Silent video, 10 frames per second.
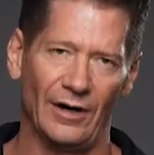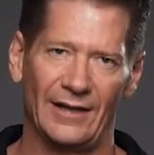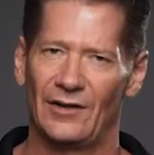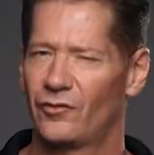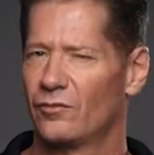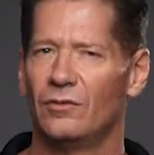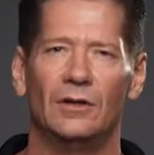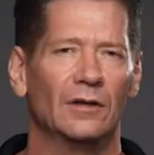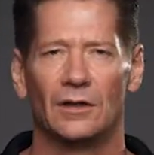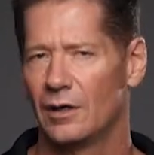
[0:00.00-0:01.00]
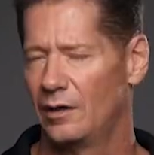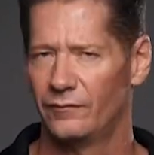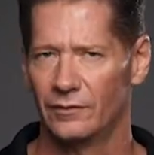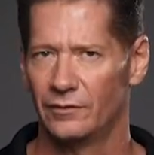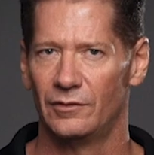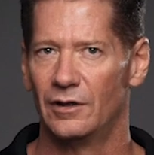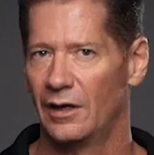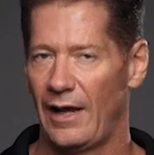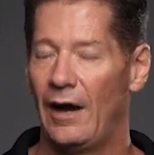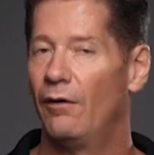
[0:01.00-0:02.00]
it gets really convoluted on
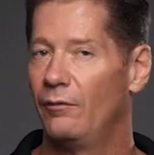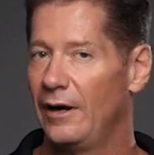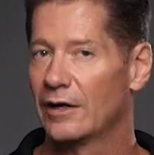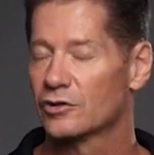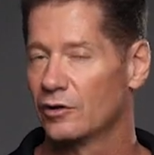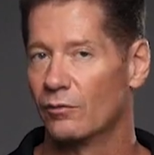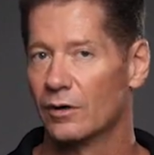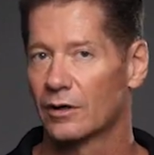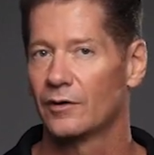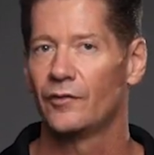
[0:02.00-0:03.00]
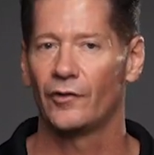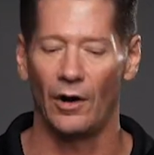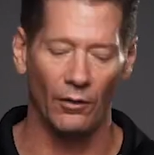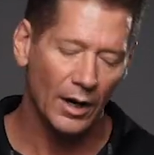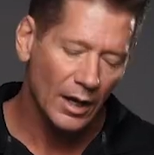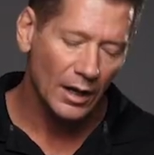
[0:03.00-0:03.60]
how it would actually work. So